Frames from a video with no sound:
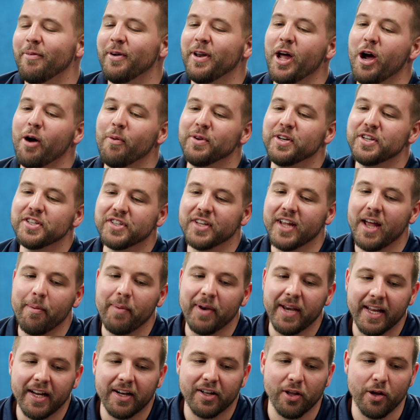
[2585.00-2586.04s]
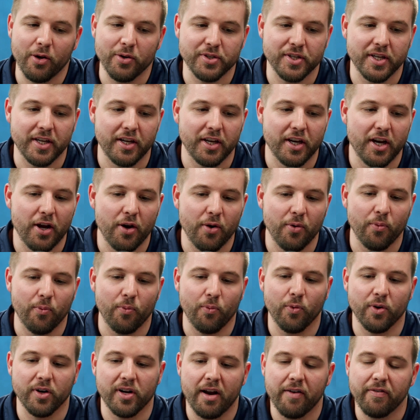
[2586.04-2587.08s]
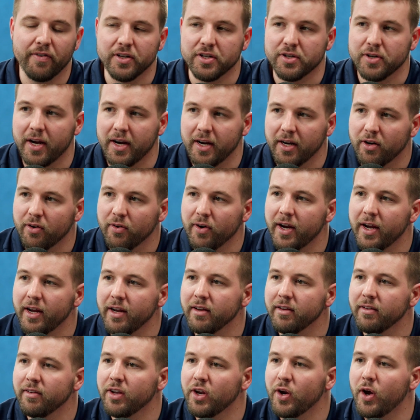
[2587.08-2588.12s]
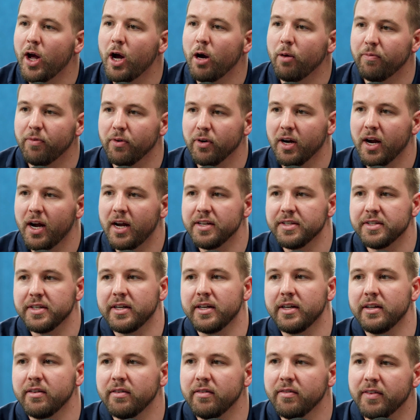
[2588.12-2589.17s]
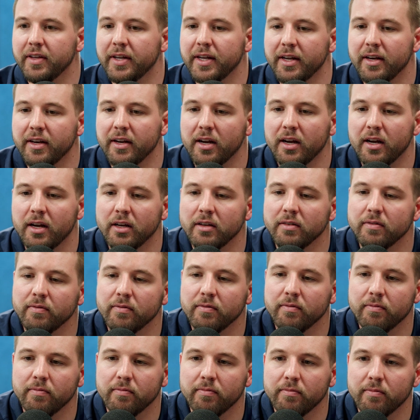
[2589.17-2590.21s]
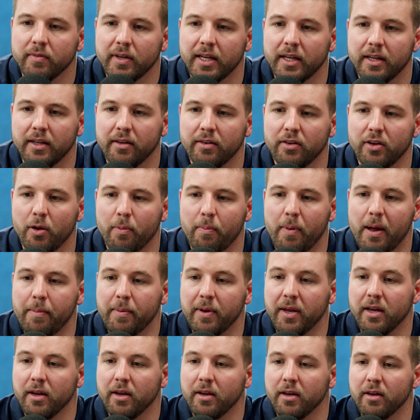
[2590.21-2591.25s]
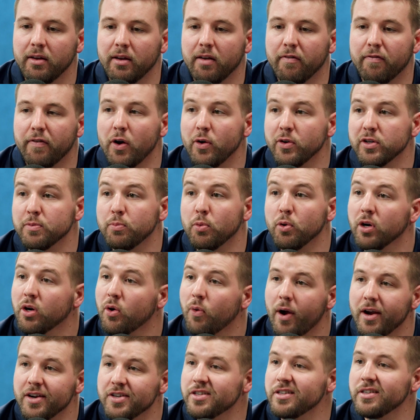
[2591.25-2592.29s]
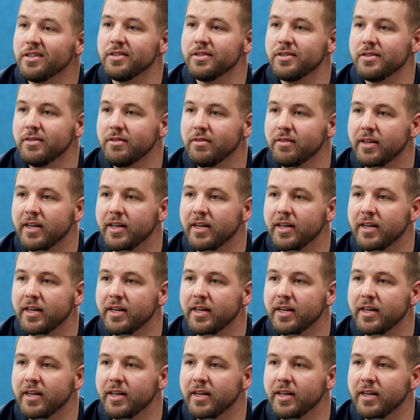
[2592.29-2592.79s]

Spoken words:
But just in closing, we're definitely trying to create helpful content that maybe evokes more questions